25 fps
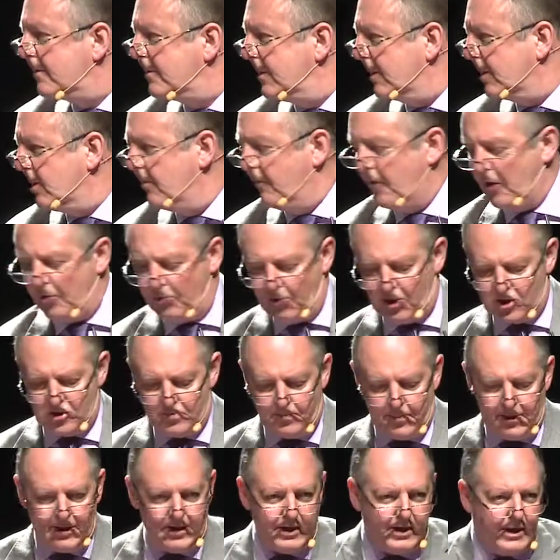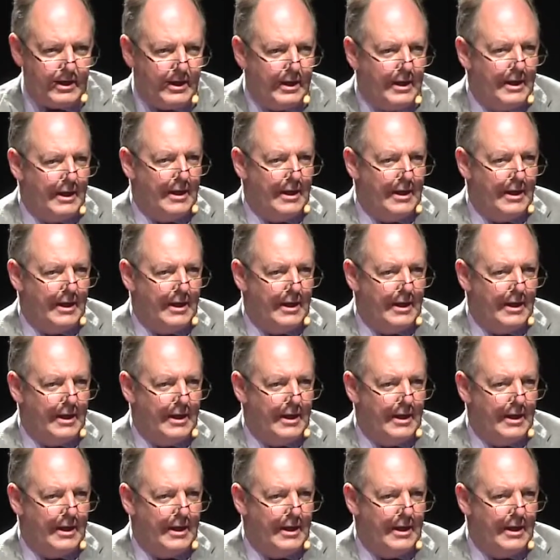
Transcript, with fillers: Thank you very much, Per.